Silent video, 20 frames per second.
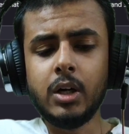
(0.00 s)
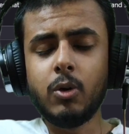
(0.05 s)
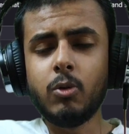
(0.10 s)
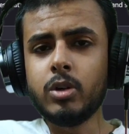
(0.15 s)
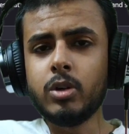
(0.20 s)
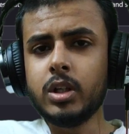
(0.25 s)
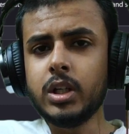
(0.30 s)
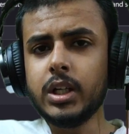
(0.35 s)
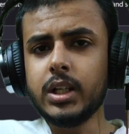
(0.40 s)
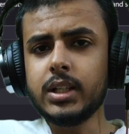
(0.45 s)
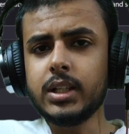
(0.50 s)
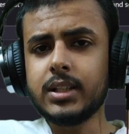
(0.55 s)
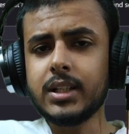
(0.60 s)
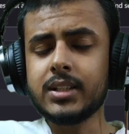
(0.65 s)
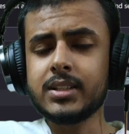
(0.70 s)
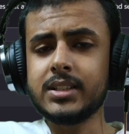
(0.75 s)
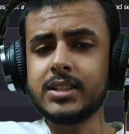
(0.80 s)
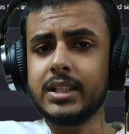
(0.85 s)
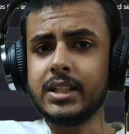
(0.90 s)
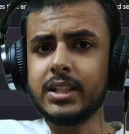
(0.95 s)
Only the
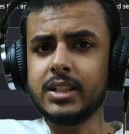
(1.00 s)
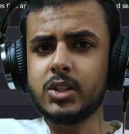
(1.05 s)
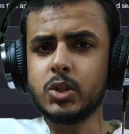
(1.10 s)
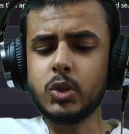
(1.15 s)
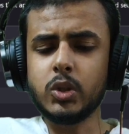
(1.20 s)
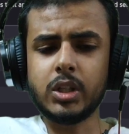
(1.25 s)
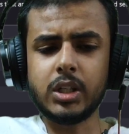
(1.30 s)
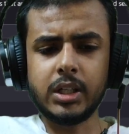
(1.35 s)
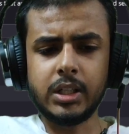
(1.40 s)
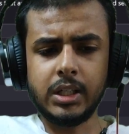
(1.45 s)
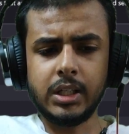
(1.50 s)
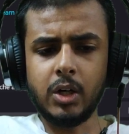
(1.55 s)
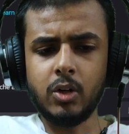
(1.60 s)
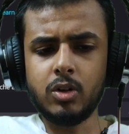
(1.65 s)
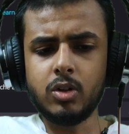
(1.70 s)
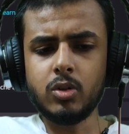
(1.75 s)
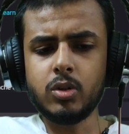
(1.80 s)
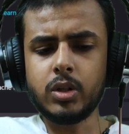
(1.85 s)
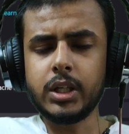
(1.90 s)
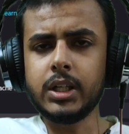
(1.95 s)
settings you are
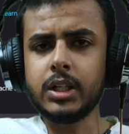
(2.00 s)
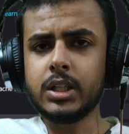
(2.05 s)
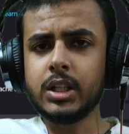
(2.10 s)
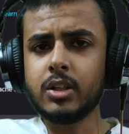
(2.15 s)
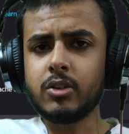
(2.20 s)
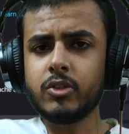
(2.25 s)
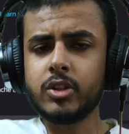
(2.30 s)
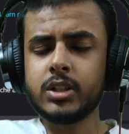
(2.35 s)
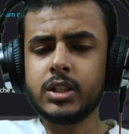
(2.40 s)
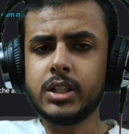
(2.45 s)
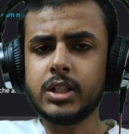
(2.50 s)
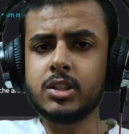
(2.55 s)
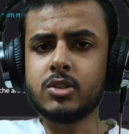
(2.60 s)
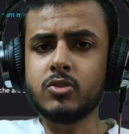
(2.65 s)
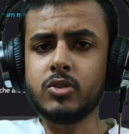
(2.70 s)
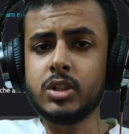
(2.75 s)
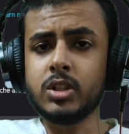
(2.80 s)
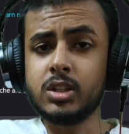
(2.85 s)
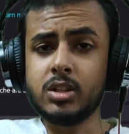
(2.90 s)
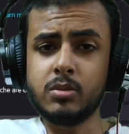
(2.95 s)
allowed to tinker with is
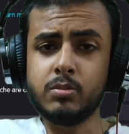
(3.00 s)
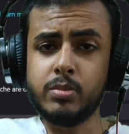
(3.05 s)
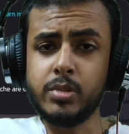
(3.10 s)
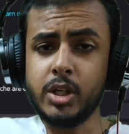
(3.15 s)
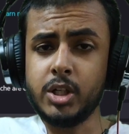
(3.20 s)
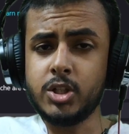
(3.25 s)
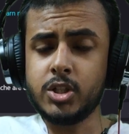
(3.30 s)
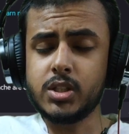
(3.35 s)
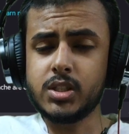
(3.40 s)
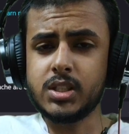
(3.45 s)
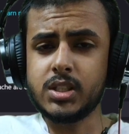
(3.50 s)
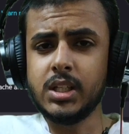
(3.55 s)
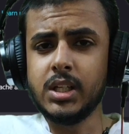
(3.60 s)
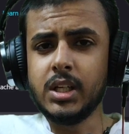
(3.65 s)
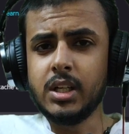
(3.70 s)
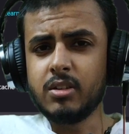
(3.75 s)
one, the bridges.